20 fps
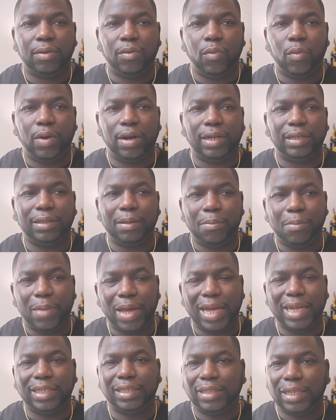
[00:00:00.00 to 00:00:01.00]
one of the
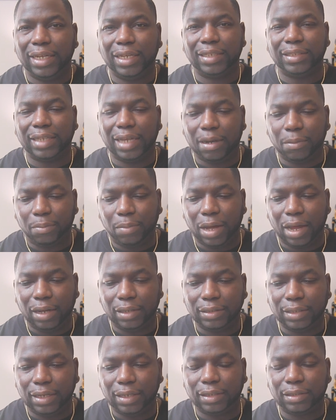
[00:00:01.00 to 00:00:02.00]
main things that
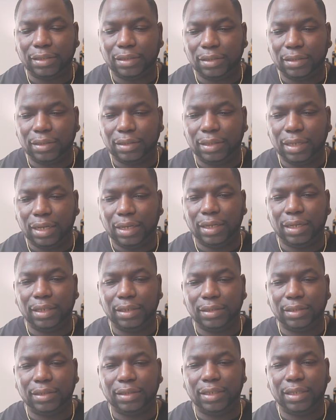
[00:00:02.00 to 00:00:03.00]
apologetics
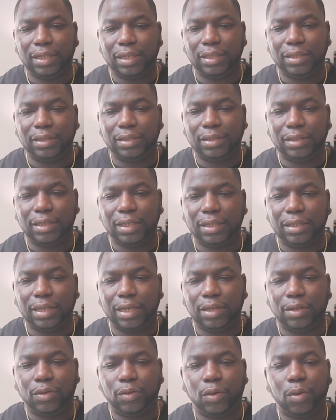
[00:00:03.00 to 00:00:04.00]
does is
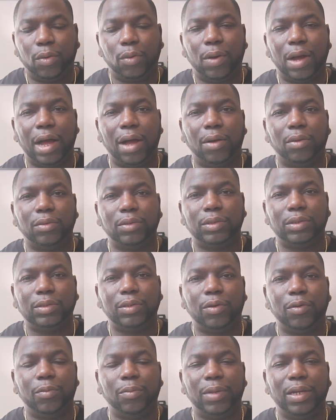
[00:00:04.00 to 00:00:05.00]
they throw out
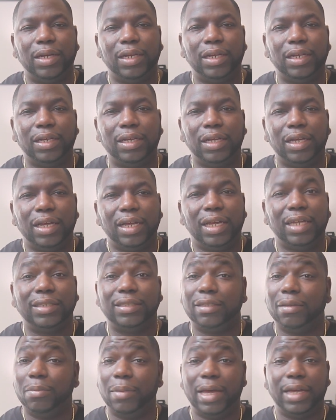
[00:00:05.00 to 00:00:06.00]
so many,
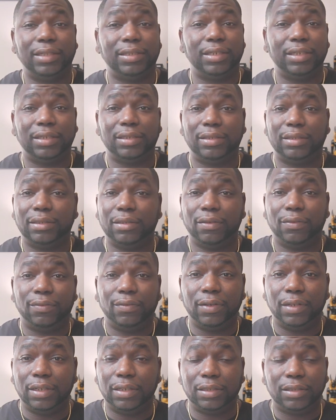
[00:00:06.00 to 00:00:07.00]
it's semantics to the
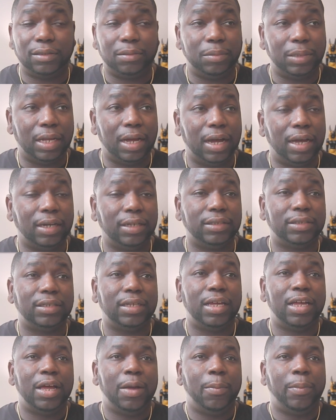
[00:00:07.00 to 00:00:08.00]
fullest, to be honest,